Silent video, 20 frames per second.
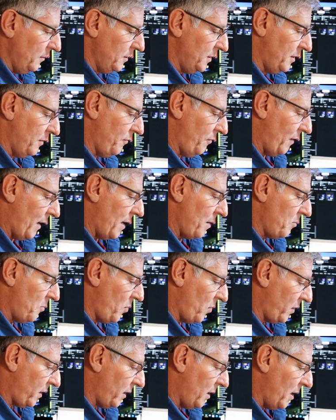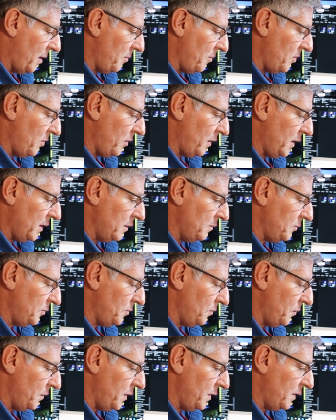The Fly More combo
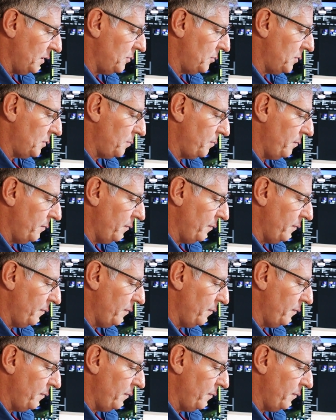comes with this